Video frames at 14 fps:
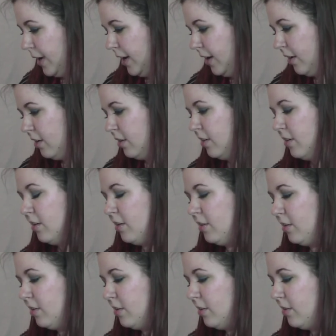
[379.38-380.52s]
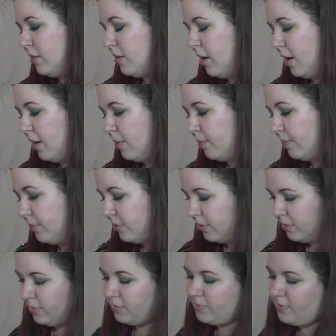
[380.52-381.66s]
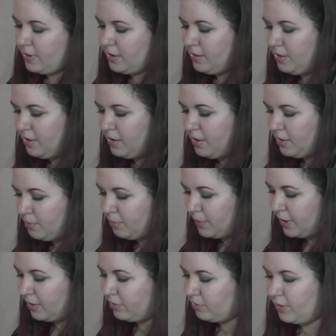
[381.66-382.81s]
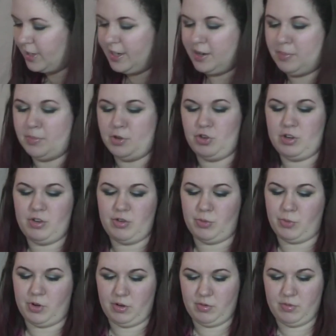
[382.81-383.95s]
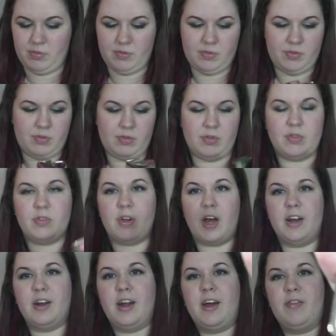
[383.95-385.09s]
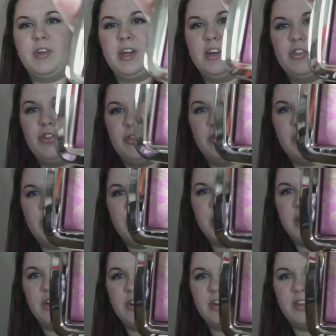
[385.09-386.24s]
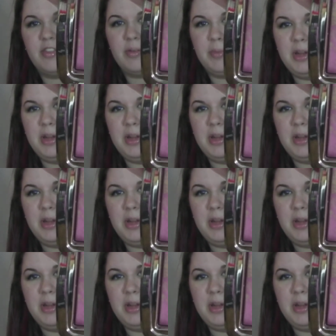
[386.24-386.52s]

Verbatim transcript: my um, my Radiant Magenta one, I didn't have any issues there either, because I